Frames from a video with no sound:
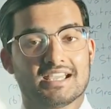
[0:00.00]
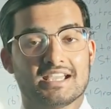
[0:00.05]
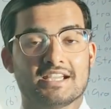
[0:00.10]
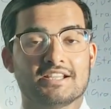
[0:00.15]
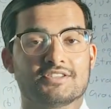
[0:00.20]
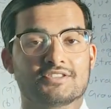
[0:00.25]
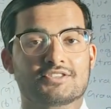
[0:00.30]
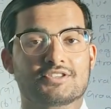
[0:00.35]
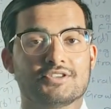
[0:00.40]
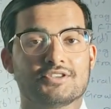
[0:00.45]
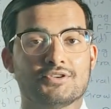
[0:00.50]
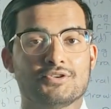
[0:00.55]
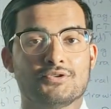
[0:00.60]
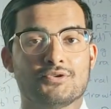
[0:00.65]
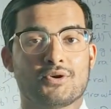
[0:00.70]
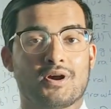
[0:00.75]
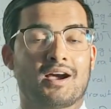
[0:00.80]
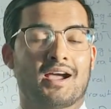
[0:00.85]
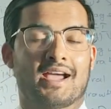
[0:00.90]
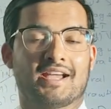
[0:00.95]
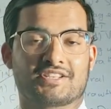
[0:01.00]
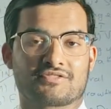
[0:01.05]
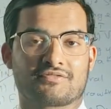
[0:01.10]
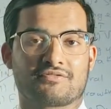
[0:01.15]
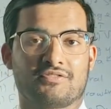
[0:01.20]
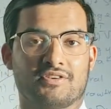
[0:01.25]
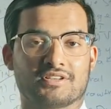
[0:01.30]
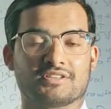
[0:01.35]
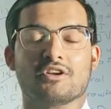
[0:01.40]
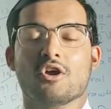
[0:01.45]
into a hedge
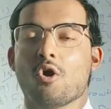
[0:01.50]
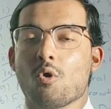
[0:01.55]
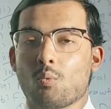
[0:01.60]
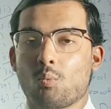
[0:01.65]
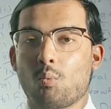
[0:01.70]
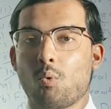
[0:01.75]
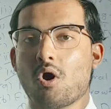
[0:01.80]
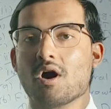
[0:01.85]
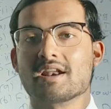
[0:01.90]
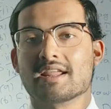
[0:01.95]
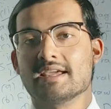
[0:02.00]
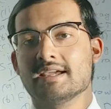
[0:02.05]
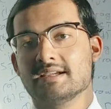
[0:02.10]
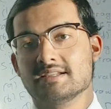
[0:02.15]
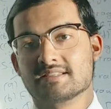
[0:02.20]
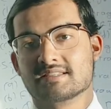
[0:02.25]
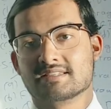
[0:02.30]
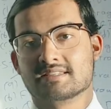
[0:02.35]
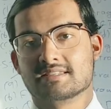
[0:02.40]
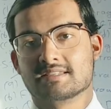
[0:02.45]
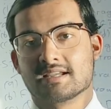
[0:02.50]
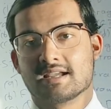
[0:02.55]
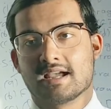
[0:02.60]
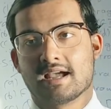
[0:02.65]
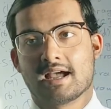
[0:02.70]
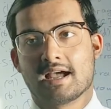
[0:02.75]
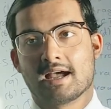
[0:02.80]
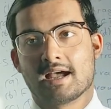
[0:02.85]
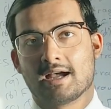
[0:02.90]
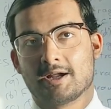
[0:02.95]
fund, what is
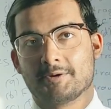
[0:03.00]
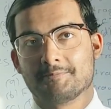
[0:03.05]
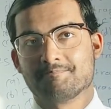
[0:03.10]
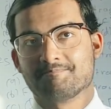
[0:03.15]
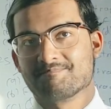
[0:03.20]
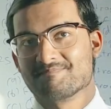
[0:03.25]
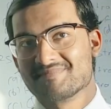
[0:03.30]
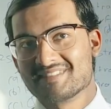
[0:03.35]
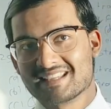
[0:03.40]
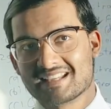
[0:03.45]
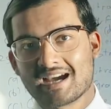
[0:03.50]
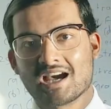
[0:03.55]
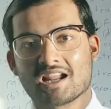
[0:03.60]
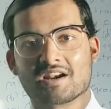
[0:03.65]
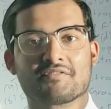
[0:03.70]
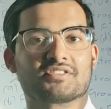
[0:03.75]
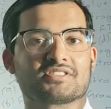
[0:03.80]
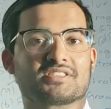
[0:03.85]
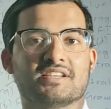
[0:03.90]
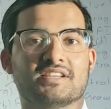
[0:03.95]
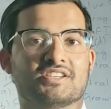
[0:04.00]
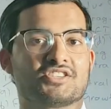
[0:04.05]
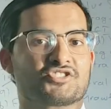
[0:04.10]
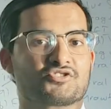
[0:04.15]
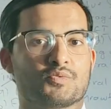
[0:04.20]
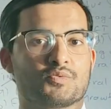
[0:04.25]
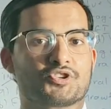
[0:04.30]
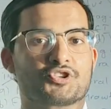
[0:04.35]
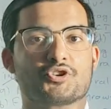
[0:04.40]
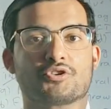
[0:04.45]
the kind of things
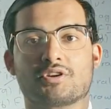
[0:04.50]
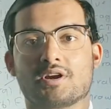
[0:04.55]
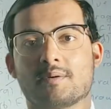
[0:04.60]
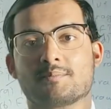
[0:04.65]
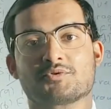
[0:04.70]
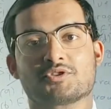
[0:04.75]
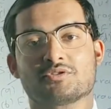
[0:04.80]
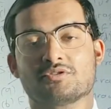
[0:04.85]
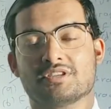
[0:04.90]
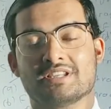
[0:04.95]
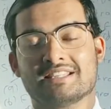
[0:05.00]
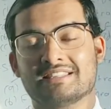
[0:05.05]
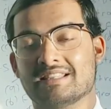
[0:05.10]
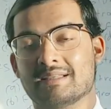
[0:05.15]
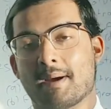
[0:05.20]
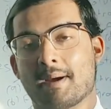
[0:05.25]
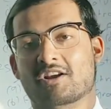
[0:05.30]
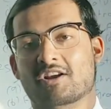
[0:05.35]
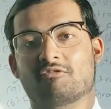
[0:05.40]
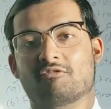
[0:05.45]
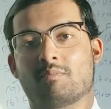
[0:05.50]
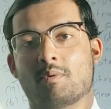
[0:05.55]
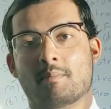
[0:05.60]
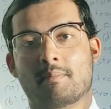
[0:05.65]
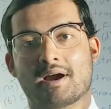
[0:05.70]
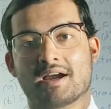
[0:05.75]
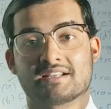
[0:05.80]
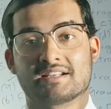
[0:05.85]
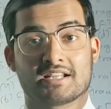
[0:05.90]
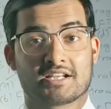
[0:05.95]
which should come to in the back of my
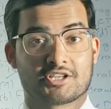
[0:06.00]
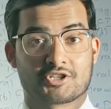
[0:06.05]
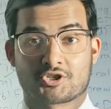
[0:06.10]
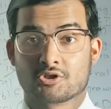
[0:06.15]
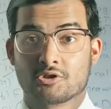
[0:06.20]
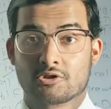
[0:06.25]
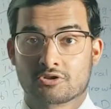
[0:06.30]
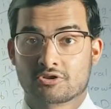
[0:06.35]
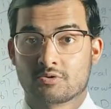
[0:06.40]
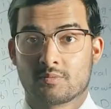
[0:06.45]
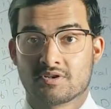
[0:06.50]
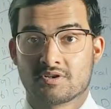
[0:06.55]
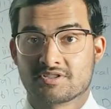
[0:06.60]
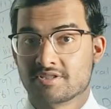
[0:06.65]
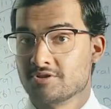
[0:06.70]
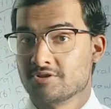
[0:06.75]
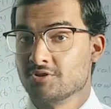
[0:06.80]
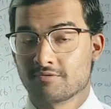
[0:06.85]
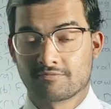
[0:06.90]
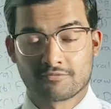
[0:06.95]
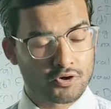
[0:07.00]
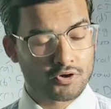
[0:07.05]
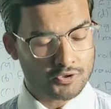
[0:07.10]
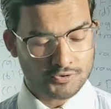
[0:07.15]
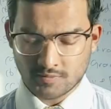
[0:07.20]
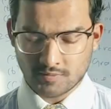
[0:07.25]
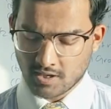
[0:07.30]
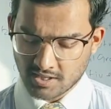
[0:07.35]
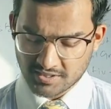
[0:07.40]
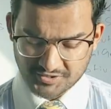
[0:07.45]
mind and I should look towards it? You've got
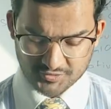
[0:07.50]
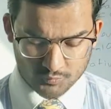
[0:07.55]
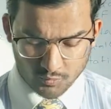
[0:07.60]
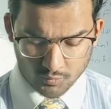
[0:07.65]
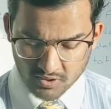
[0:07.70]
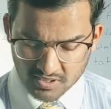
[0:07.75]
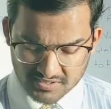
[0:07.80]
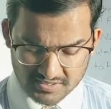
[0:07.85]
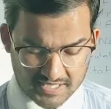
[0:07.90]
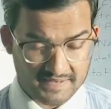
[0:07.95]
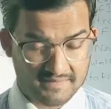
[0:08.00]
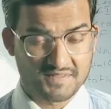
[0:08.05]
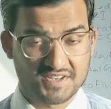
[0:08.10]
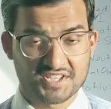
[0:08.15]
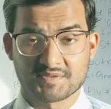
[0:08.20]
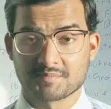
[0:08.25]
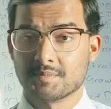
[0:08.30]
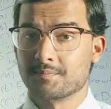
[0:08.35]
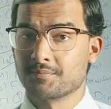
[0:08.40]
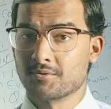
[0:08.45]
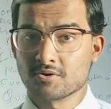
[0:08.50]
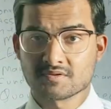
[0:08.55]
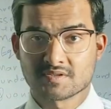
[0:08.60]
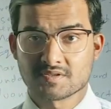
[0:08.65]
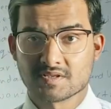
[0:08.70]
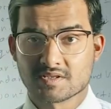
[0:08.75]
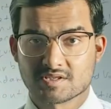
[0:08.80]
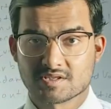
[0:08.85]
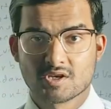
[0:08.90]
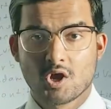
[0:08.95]
to ask, what is the investment
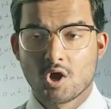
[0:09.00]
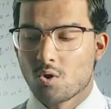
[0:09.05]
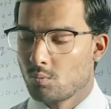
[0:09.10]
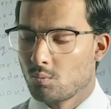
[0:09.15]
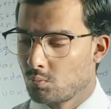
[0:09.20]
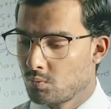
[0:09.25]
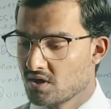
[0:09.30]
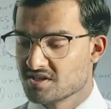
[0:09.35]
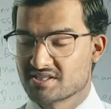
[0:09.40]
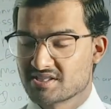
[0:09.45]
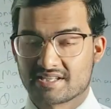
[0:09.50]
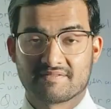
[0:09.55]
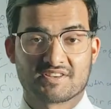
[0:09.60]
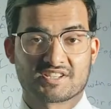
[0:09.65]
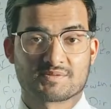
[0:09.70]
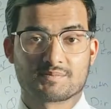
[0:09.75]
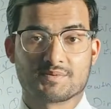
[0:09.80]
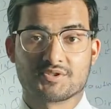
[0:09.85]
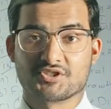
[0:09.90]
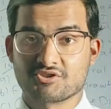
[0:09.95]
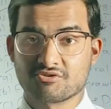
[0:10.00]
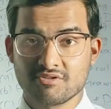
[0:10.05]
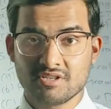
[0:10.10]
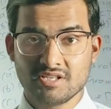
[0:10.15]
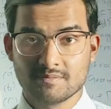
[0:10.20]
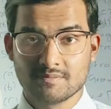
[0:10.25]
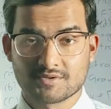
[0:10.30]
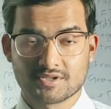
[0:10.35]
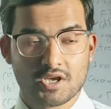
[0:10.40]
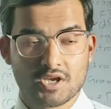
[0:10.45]
process? What is the investment
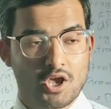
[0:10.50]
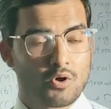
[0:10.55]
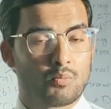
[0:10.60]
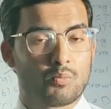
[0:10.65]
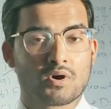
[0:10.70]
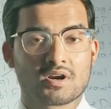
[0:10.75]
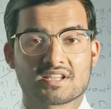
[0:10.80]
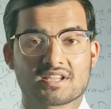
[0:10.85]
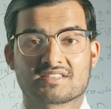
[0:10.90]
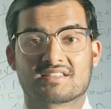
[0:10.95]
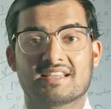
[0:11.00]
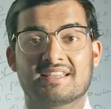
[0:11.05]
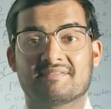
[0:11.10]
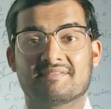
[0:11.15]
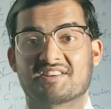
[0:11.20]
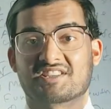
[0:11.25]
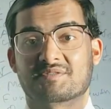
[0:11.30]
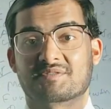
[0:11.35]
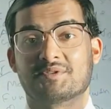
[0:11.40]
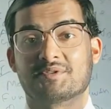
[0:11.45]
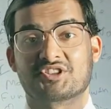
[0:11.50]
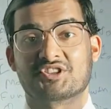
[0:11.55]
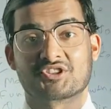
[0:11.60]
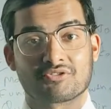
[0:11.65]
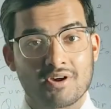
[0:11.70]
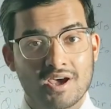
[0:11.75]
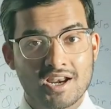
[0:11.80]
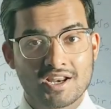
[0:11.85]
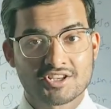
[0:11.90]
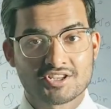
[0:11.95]
streams? What is the investment
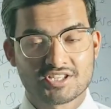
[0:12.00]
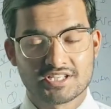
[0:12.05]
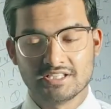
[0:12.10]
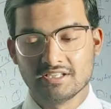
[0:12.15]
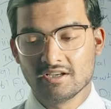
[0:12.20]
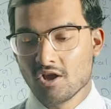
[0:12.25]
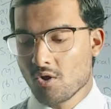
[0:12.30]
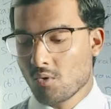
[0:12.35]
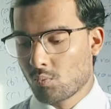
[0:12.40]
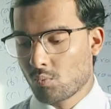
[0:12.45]
strategy?